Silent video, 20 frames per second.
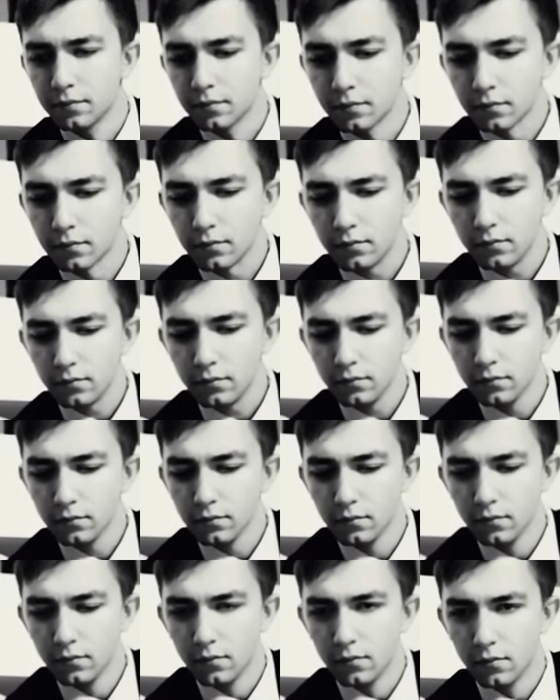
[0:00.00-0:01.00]

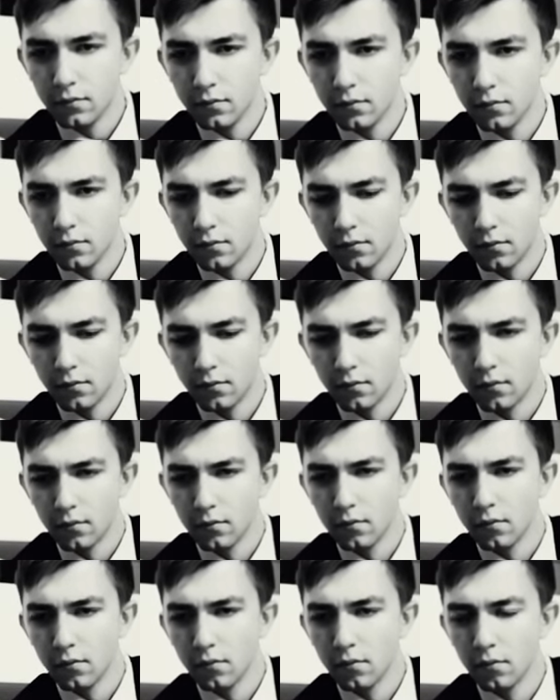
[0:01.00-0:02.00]

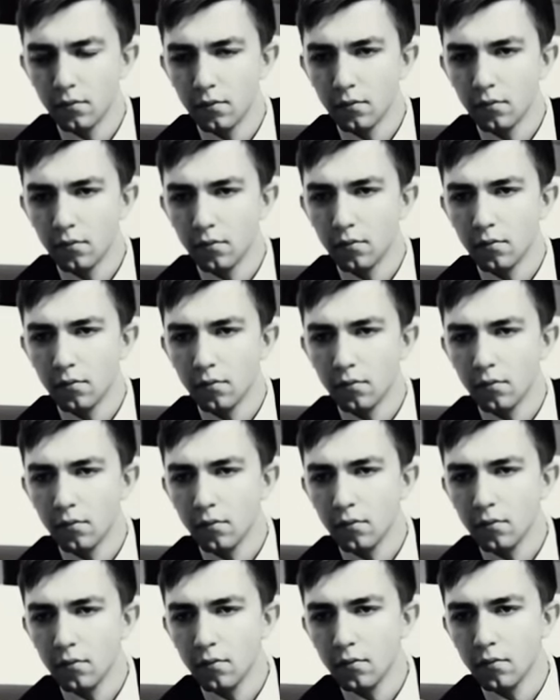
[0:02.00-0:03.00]

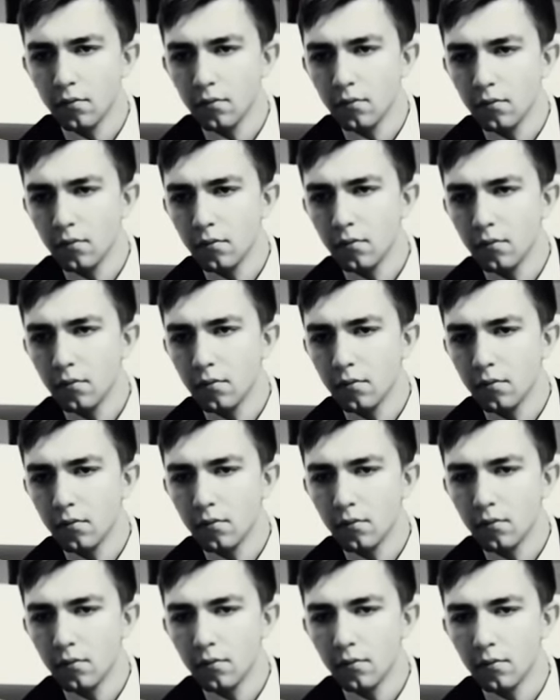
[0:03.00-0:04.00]

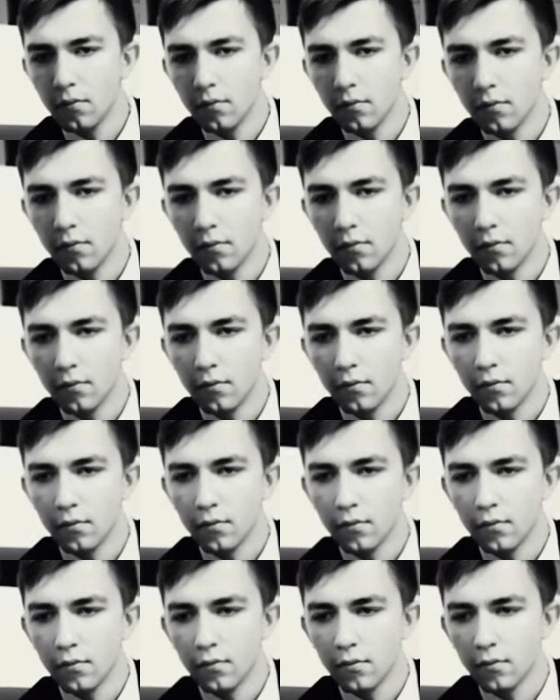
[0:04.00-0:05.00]

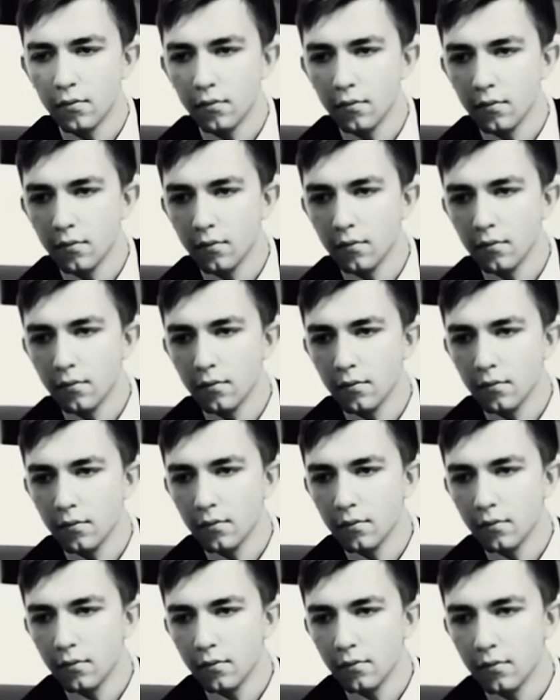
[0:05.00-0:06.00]

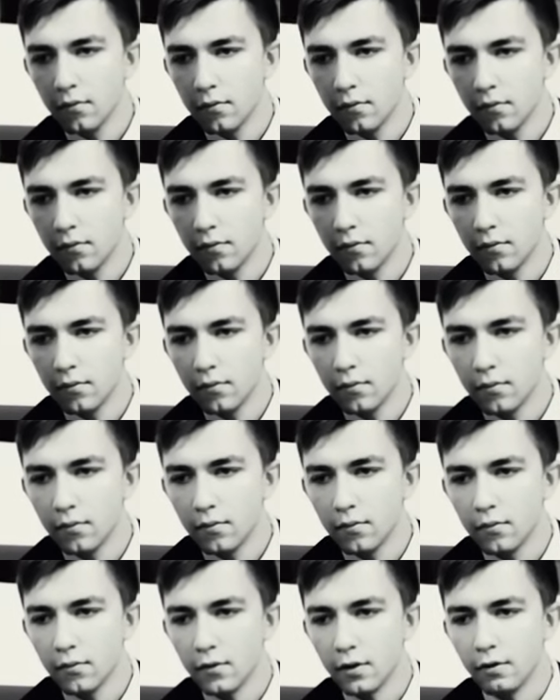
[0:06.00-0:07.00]

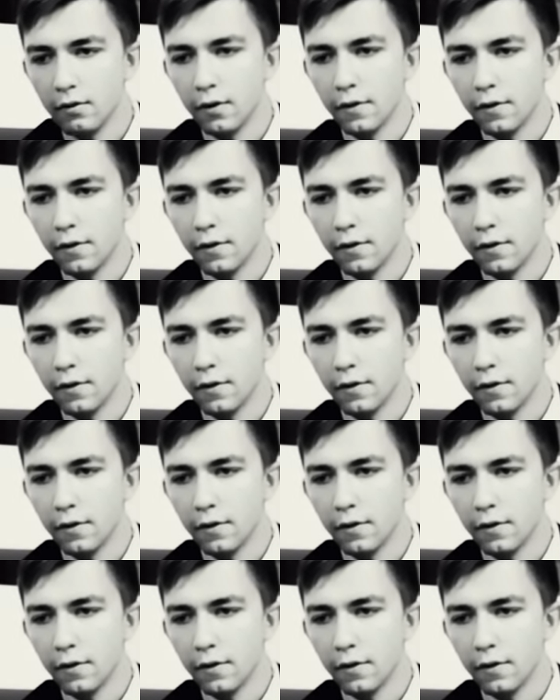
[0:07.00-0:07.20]
No words are spoken by the person on screen.